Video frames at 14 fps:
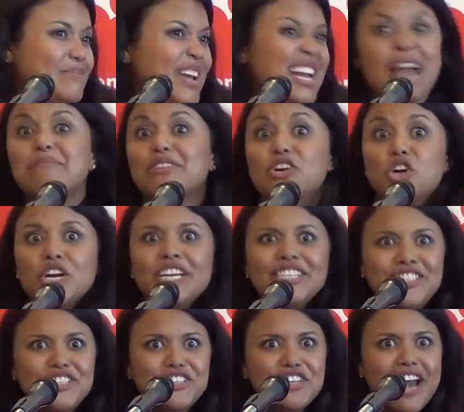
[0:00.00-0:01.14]
And I'm a
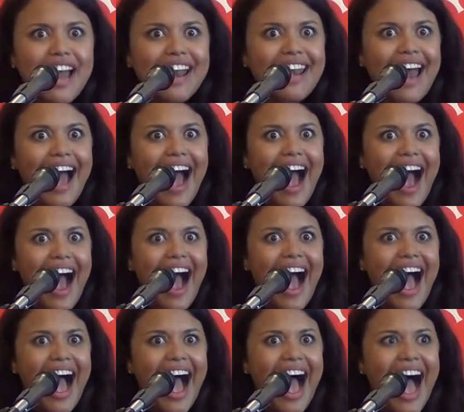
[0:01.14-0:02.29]
Christian.
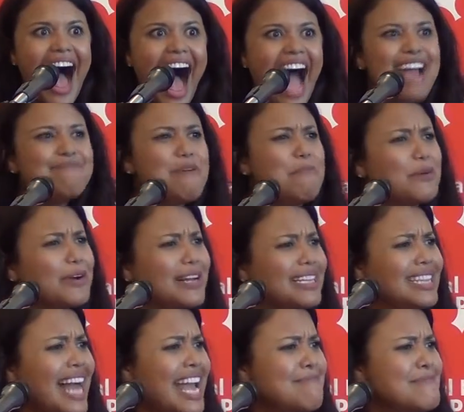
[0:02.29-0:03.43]
I am a
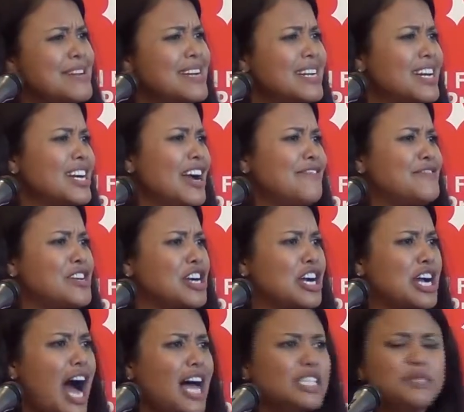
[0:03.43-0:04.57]
proclaimer of
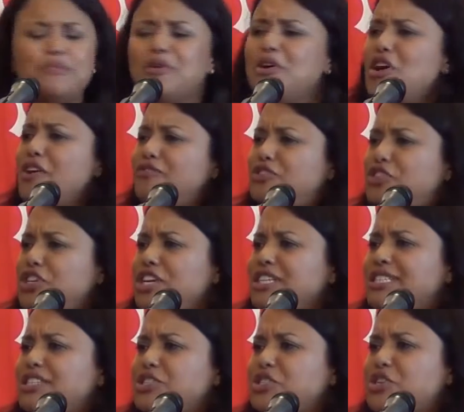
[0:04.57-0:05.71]
the gospel of
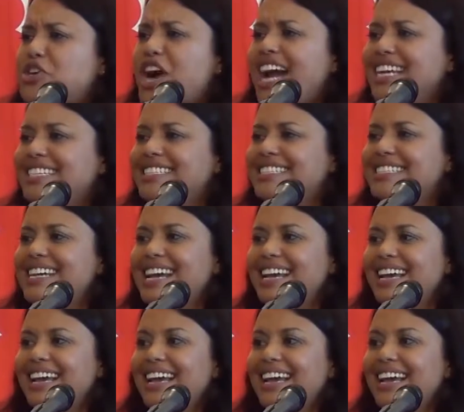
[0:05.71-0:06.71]
Jesus Christ.